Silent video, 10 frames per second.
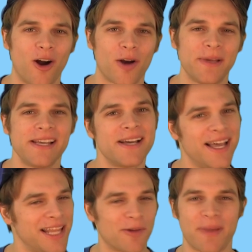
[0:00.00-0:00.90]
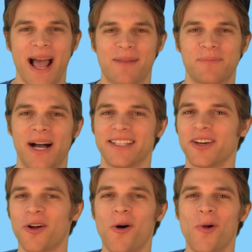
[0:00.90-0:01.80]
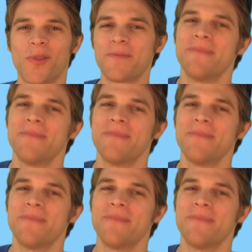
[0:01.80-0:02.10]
Army, and they're backed by good old